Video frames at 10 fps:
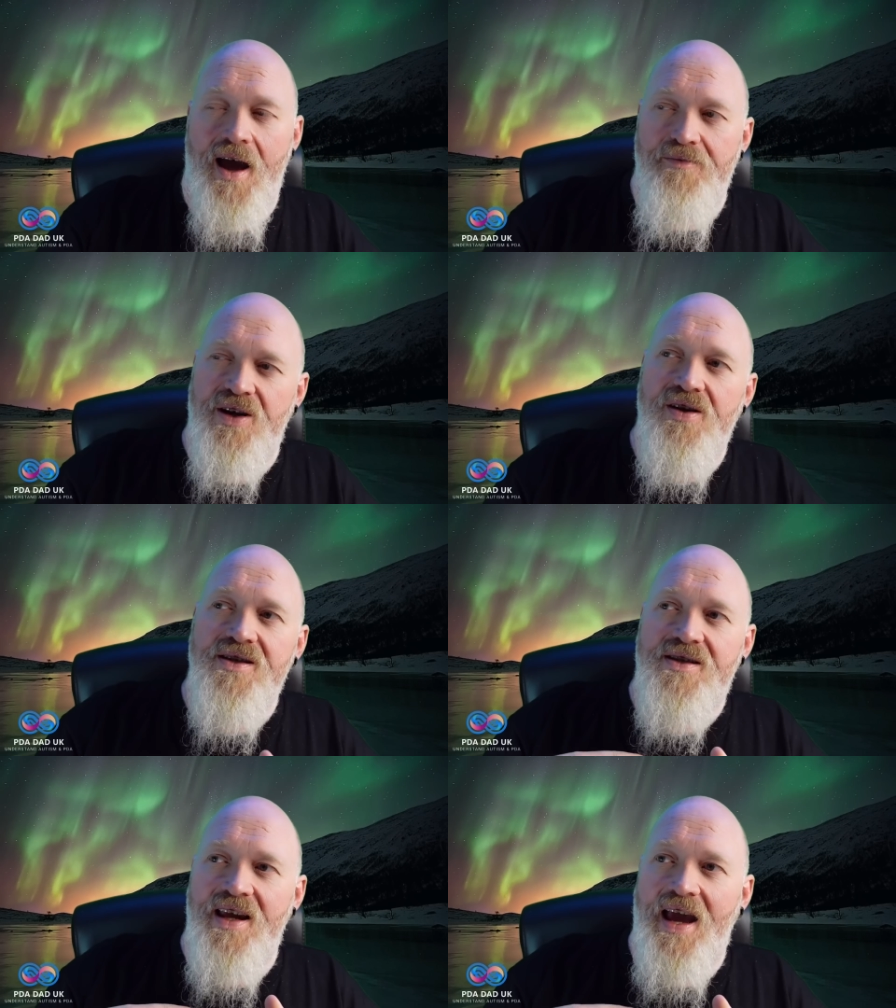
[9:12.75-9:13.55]
and
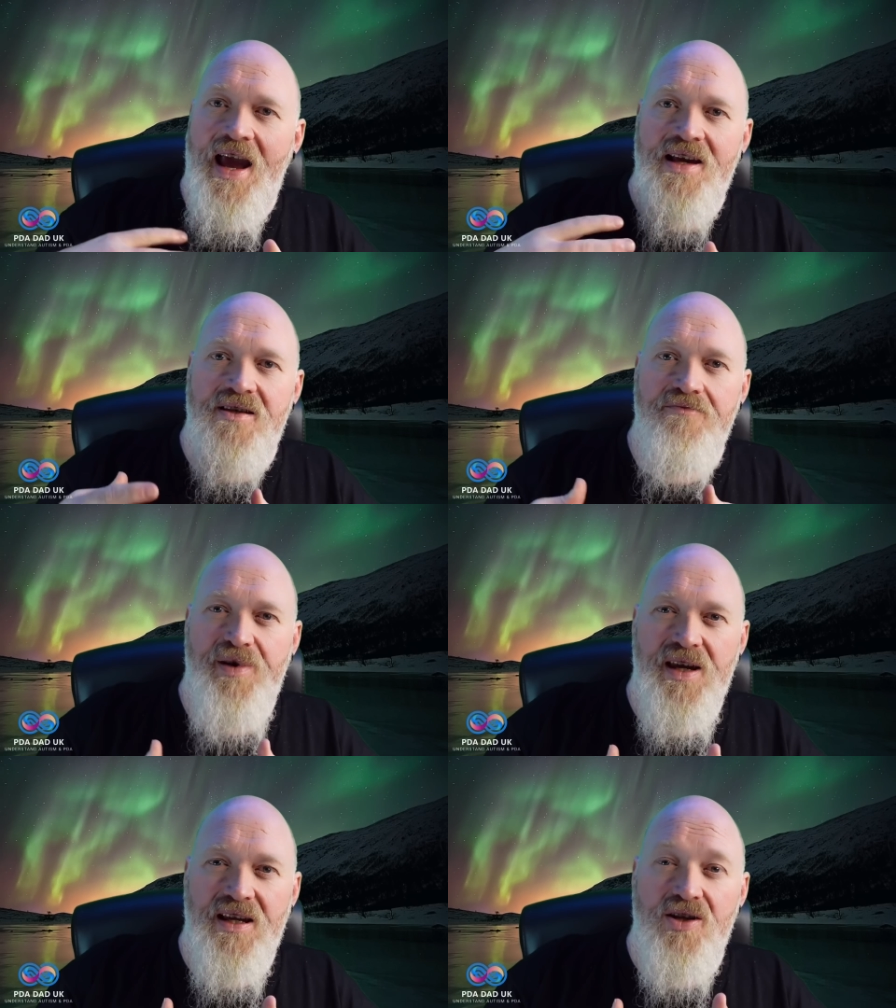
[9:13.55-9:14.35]
because it hasn't
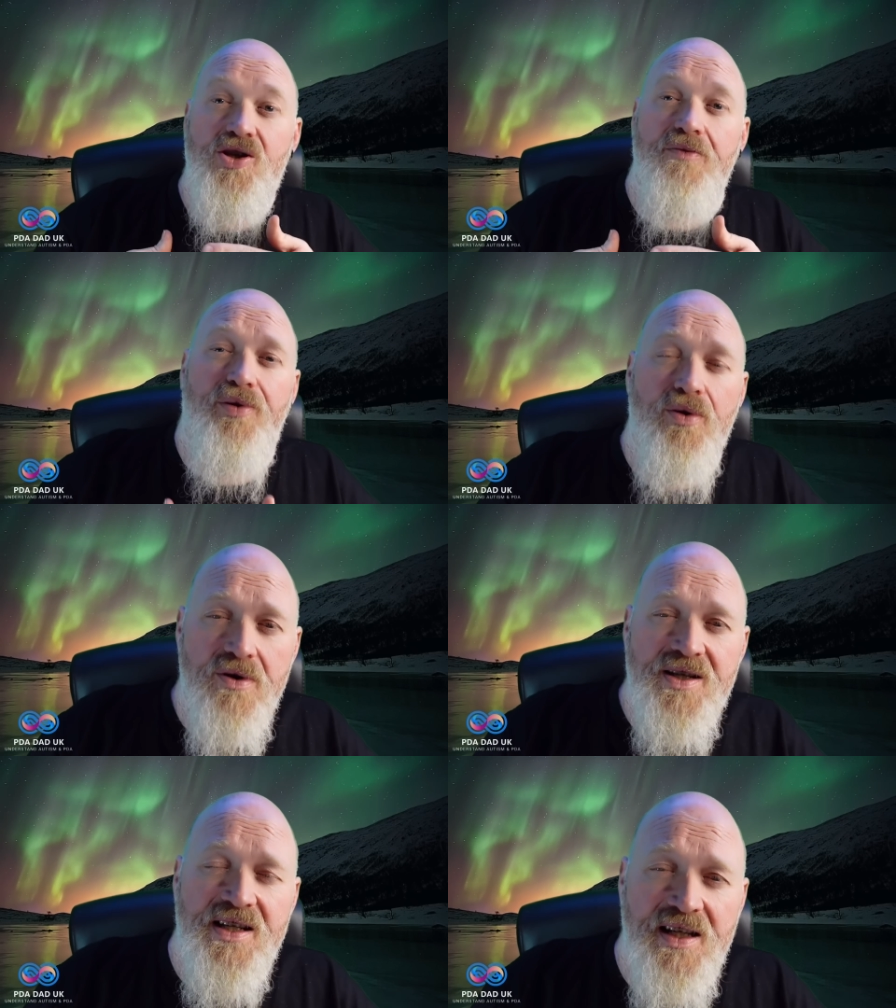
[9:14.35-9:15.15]
been
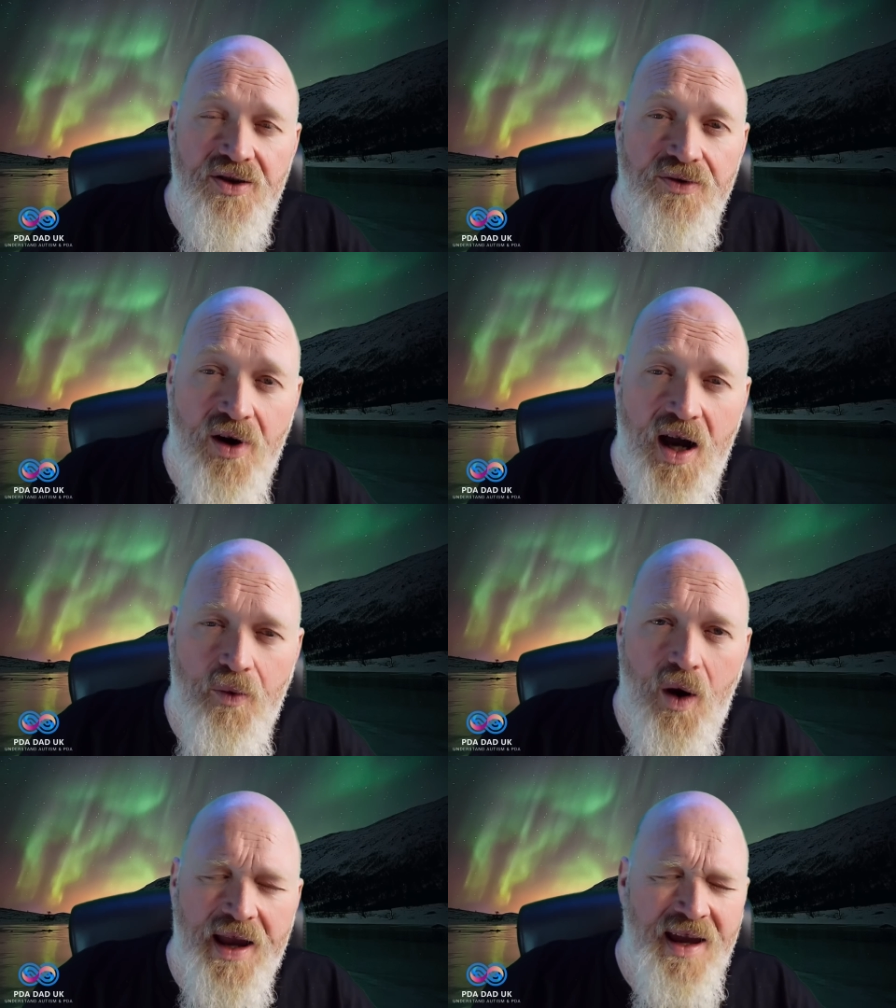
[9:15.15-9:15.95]
supported in the right
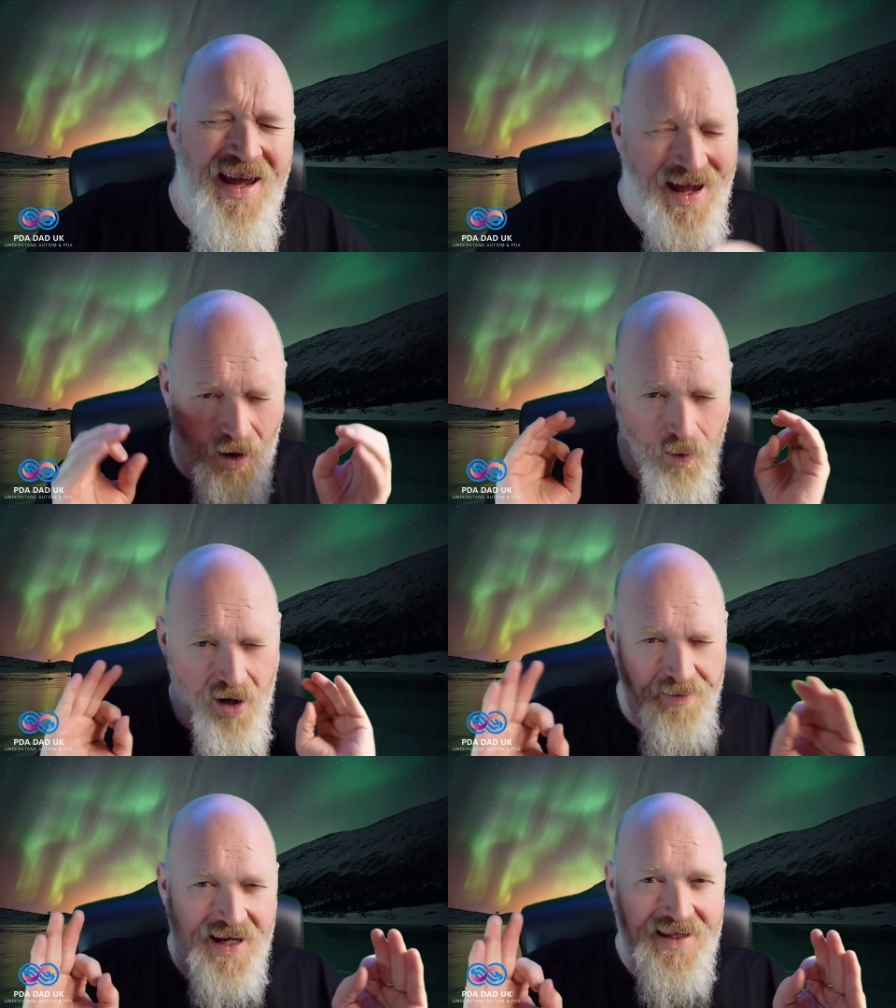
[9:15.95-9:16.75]
way, and I
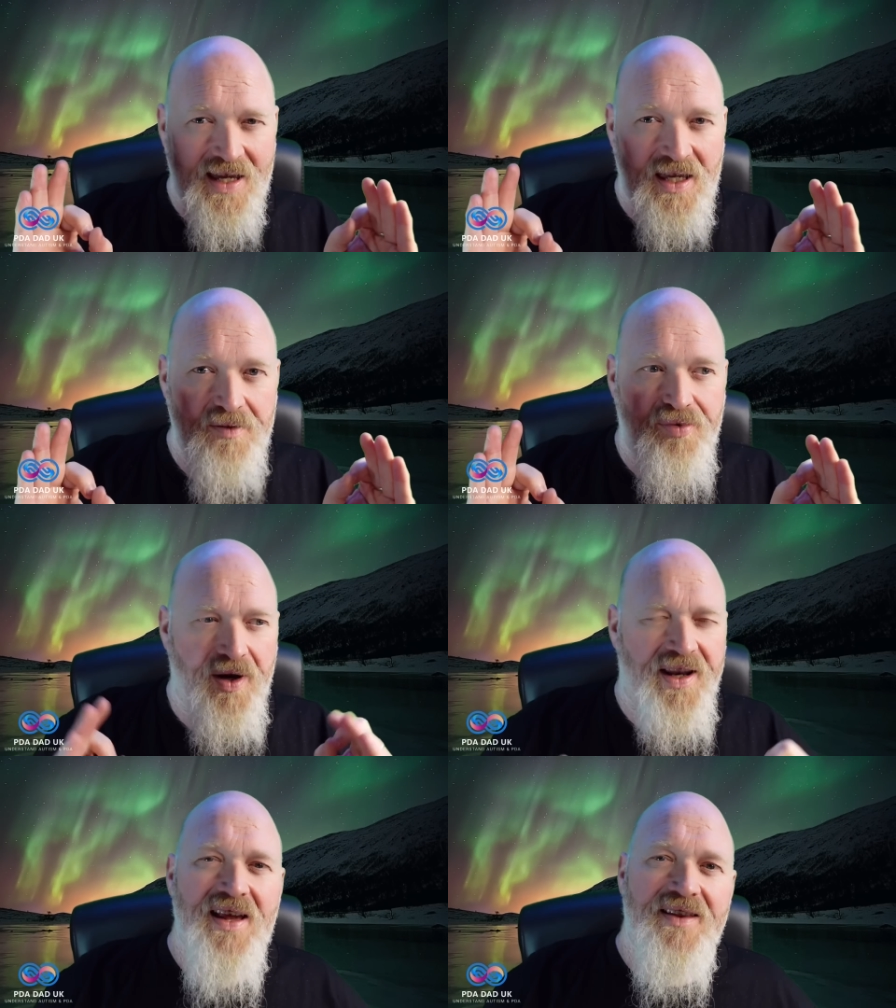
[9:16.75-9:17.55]
want to make that key
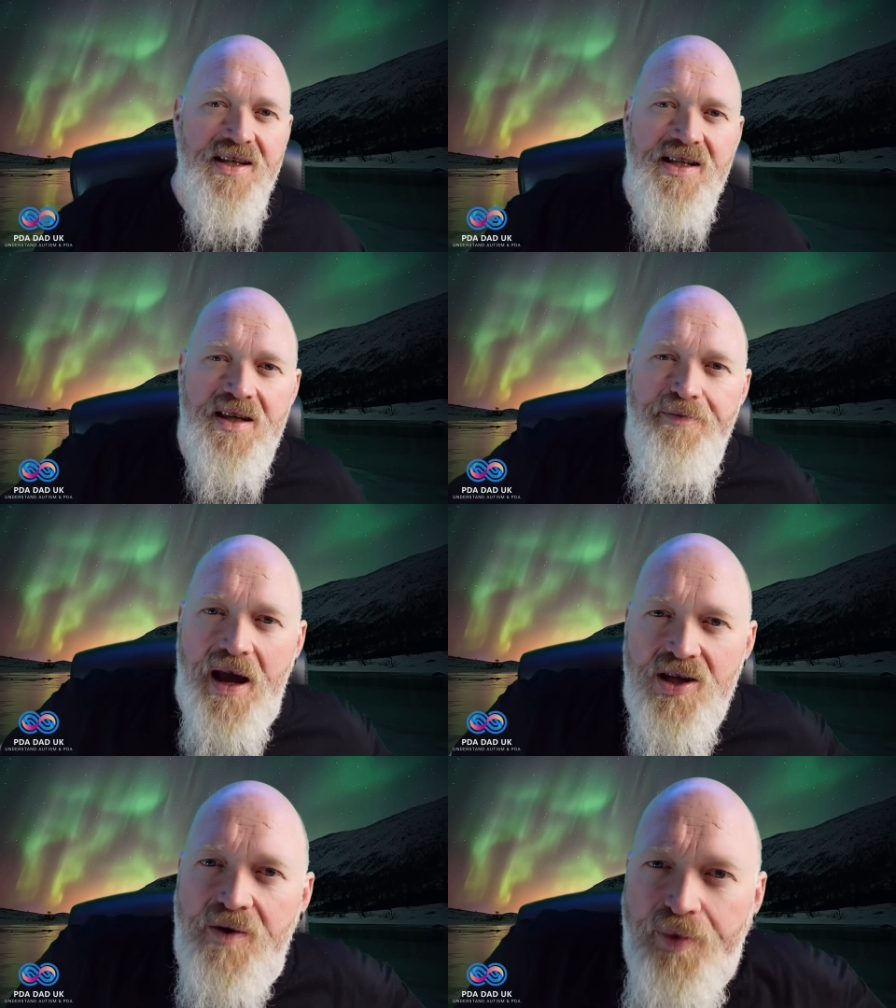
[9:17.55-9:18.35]
point, this is
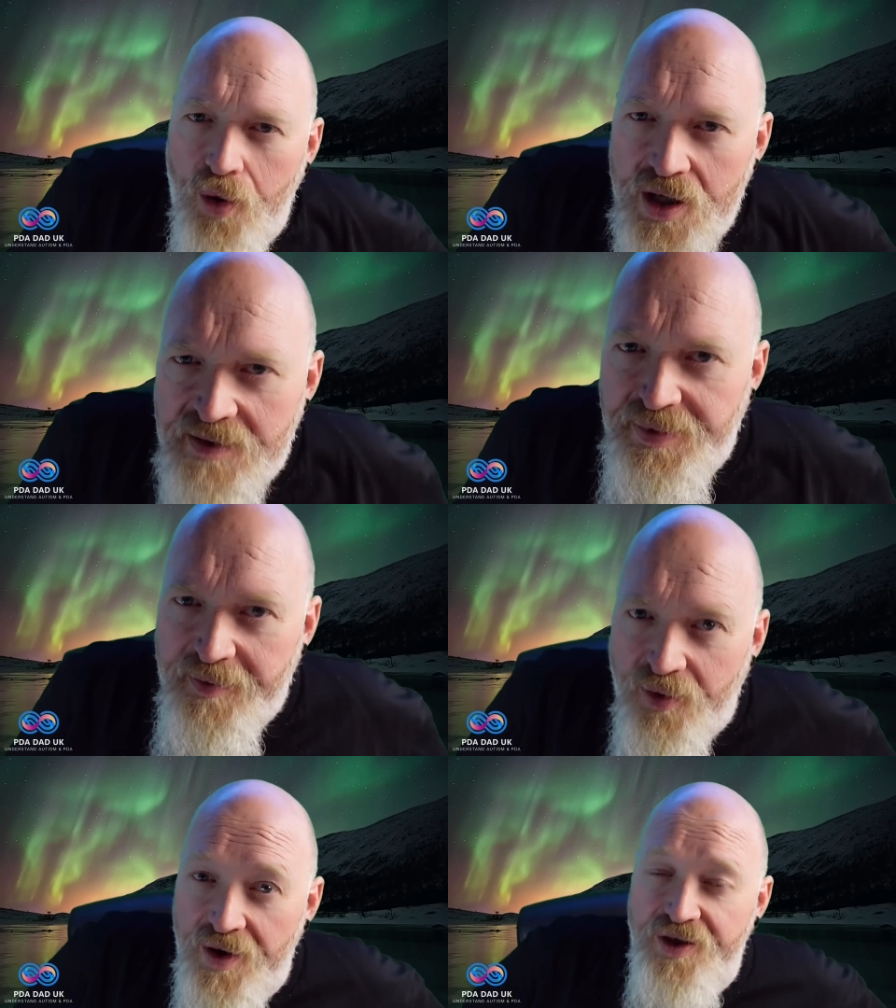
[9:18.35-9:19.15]
about supporting
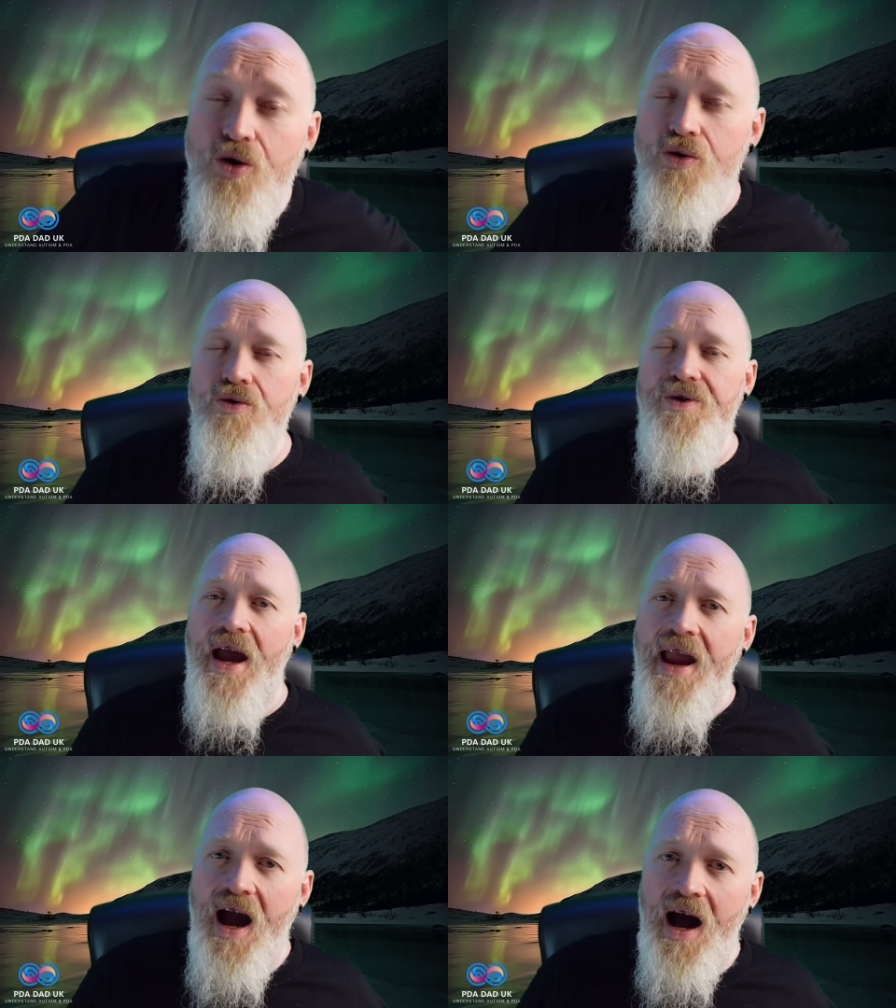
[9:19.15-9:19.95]
people with who
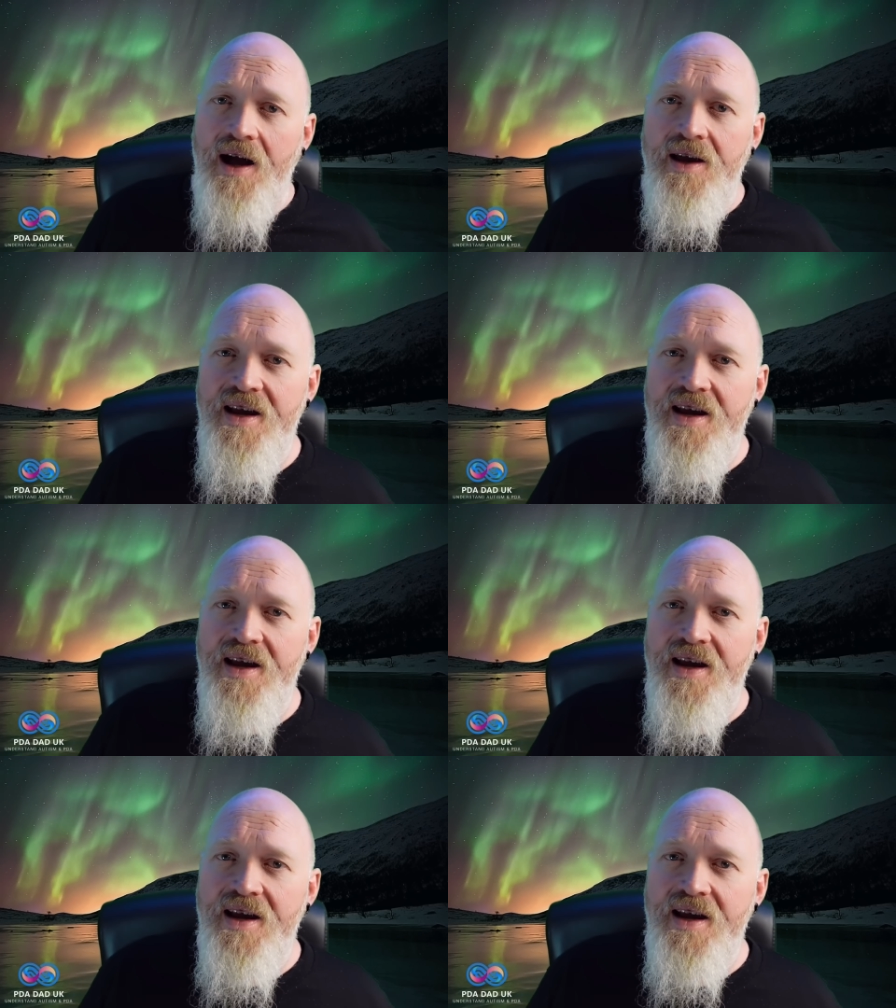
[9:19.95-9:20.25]
they are.